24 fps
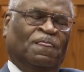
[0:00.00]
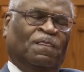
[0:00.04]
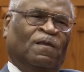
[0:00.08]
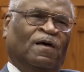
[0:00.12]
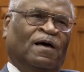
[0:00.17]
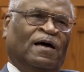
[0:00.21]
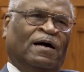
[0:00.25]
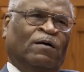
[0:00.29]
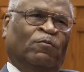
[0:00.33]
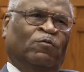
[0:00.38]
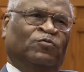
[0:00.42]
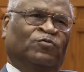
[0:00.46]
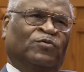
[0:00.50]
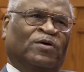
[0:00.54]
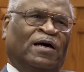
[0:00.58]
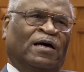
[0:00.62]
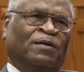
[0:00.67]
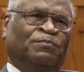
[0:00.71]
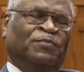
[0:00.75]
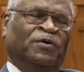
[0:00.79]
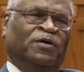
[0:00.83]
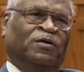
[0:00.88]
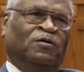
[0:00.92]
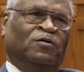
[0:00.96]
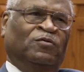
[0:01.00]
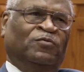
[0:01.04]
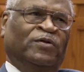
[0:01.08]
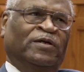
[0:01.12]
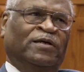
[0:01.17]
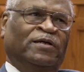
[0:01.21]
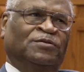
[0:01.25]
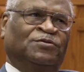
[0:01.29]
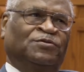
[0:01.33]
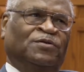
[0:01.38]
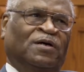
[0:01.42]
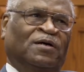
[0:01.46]
I was
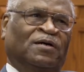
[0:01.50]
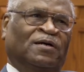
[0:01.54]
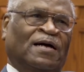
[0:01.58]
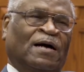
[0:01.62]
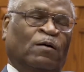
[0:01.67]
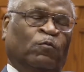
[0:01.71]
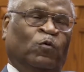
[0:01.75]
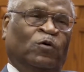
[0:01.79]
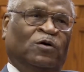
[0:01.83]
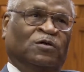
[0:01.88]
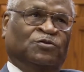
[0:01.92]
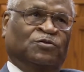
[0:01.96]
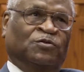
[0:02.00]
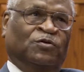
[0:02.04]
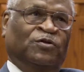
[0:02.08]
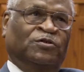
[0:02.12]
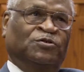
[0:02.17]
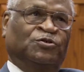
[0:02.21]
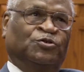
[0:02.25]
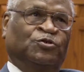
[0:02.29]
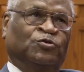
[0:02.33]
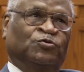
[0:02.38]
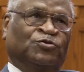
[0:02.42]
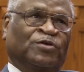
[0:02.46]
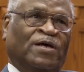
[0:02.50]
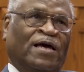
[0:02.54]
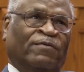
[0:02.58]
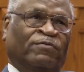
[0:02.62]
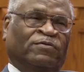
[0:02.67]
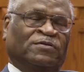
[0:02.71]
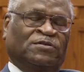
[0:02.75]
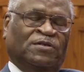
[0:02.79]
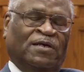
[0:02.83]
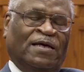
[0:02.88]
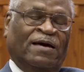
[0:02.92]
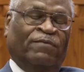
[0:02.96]
on the
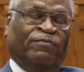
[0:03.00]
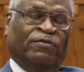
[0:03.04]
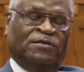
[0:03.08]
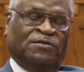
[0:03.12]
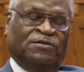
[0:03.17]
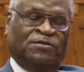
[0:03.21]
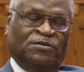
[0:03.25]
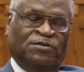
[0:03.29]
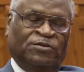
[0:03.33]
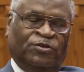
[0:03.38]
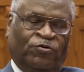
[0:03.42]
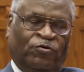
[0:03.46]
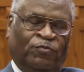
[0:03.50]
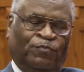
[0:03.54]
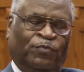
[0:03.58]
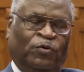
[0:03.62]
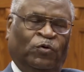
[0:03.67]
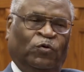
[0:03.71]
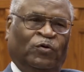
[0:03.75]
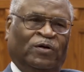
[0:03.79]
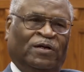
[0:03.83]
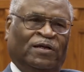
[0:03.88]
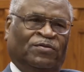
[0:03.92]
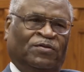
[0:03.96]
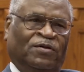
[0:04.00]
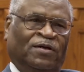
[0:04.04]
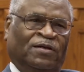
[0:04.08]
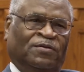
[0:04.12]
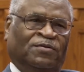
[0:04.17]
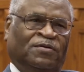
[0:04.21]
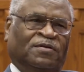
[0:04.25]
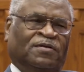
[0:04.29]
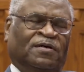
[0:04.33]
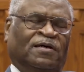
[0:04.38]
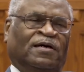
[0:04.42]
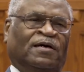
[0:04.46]
Children's Advocacy Center board at
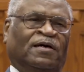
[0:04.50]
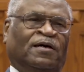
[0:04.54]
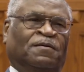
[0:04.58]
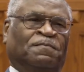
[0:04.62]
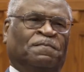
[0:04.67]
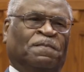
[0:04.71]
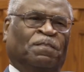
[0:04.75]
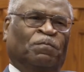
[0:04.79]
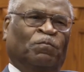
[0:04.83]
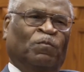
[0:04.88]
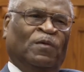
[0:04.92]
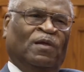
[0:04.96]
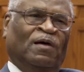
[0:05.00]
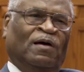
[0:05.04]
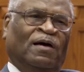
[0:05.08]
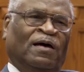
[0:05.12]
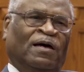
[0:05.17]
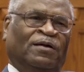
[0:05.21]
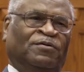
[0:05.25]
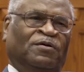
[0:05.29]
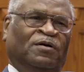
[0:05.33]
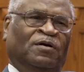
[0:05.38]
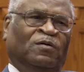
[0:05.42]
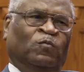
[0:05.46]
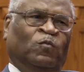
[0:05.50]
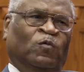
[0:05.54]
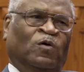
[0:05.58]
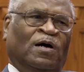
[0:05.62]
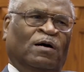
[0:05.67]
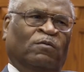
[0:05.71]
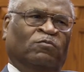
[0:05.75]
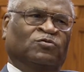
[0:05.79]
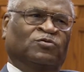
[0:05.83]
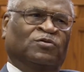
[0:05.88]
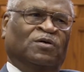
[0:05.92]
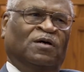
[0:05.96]
the time. I
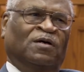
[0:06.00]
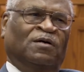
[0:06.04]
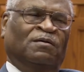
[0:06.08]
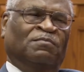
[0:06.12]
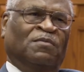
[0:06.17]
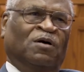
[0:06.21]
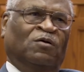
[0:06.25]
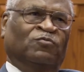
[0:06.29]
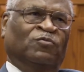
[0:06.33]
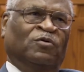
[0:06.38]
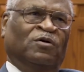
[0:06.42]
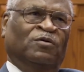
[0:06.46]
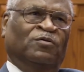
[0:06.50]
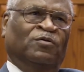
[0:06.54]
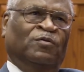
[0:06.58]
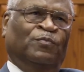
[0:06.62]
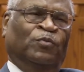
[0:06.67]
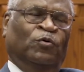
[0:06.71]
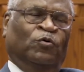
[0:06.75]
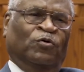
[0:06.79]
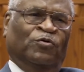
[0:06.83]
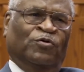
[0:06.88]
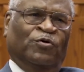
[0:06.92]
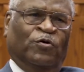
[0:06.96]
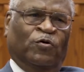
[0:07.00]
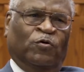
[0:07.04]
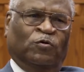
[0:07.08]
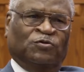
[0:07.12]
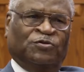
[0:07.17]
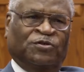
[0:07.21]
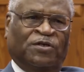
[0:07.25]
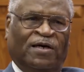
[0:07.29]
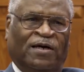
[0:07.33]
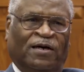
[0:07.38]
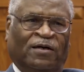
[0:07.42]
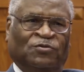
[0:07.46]
was on the board of the Girl
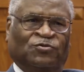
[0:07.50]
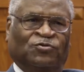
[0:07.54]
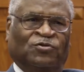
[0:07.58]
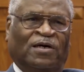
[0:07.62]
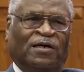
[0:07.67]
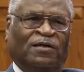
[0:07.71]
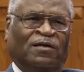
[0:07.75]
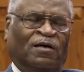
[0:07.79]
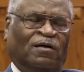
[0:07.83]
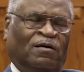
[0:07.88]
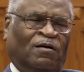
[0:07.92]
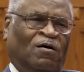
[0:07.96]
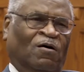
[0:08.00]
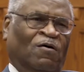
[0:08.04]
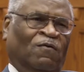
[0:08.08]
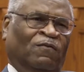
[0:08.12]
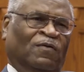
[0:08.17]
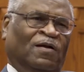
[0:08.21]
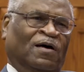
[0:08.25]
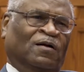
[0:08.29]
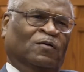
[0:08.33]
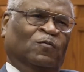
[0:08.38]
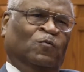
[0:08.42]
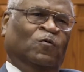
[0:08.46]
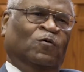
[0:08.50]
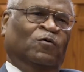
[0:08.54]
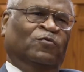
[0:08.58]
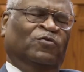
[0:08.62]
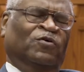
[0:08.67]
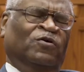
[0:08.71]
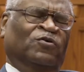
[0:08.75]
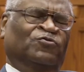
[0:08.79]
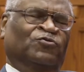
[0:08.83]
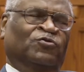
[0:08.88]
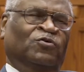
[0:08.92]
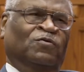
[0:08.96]
Scouts. So I'd done an awful lot of work
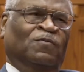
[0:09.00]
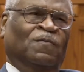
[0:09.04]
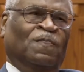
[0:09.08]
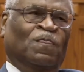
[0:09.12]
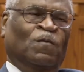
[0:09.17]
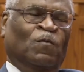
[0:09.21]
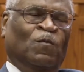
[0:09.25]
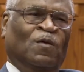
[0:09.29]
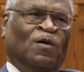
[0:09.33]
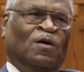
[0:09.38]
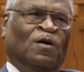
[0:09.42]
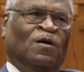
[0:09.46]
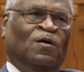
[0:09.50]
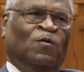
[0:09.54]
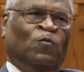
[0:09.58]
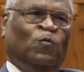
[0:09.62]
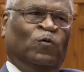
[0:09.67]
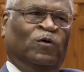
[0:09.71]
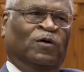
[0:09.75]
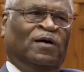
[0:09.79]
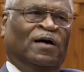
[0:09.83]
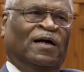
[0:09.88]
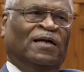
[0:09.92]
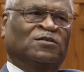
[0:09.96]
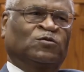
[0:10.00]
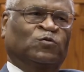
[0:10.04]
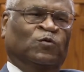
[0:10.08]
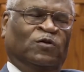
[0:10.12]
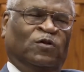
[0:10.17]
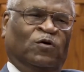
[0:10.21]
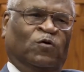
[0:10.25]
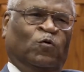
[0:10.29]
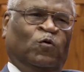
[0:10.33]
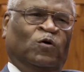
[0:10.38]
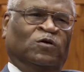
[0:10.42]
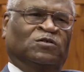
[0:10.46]
there. So regardless of what
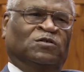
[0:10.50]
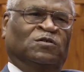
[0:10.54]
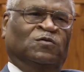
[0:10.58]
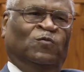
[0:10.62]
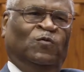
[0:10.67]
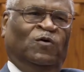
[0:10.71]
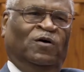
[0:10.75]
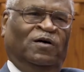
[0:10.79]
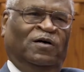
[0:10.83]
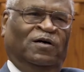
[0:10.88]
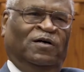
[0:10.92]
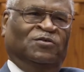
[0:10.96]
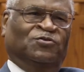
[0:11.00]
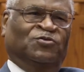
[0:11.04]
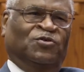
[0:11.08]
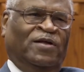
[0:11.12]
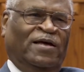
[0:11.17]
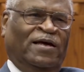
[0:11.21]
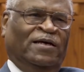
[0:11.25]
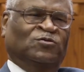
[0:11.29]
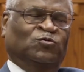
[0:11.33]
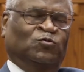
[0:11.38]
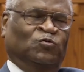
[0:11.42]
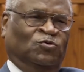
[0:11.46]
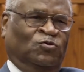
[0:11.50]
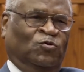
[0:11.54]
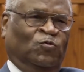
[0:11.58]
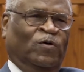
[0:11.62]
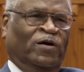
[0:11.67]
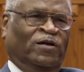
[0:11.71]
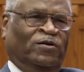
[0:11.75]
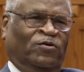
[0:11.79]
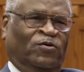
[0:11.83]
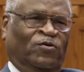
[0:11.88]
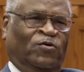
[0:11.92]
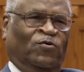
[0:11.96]
the question was, the answer was
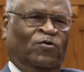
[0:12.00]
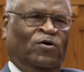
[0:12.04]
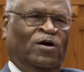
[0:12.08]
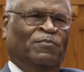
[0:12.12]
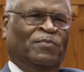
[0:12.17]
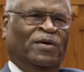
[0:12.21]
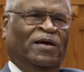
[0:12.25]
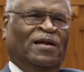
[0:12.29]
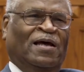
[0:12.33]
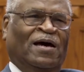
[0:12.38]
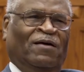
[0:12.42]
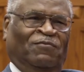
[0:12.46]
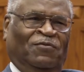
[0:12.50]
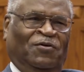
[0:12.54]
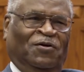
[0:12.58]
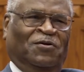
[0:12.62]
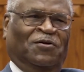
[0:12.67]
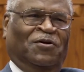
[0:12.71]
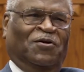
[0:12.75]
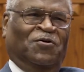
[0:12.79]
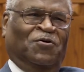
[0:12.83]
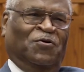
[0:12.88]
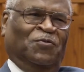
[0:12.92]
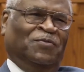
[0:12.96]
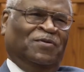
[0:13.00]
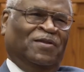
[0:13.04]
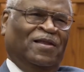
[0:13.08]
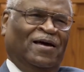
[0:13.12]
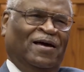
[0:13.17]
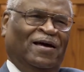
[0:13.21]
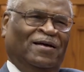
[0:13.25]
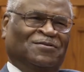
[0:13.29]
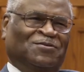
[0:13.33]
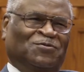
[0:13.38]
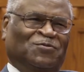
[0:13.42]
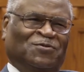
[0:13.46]
directed to her. I may not have looked at her, but the
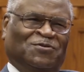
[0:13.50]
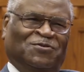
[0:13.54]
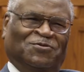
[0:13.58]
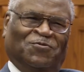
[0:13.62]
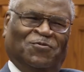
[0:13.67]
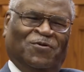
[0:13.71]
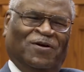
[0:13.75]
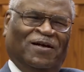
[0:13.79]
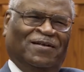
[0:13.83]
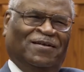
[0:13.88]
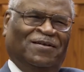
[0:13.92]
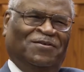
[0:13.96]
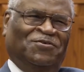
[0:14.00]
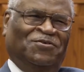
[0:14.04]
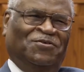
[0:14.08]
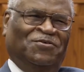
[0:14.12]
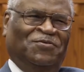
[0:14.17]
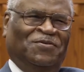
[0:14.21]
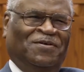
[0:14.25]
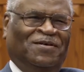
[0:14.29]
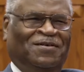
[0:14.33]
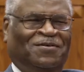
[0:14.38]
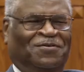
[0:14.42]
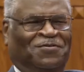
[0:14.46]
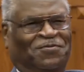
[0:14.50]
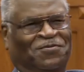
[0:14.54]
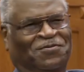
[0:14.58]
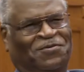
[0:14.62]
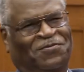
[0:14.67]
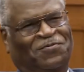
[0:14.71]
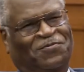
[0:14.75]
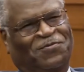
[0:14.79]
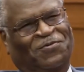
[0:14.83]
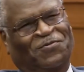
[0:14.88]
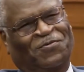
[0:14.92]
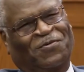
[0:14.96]
answer was directed to
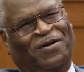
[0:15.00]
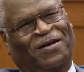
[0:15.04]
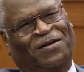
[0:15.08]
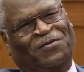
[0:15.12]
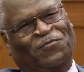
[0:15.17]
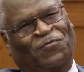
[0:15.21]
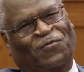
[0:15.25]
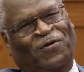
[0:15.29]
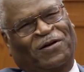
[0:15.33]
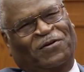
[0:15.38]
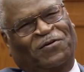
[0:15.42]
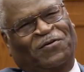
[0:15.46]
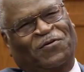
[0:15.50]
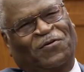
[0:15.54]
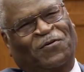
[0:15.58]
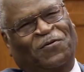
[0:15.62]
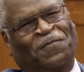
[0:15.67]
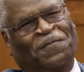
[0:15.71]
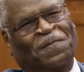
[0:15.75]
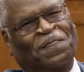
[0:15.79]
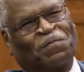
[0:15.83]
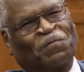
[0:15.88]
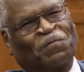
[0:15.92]
her.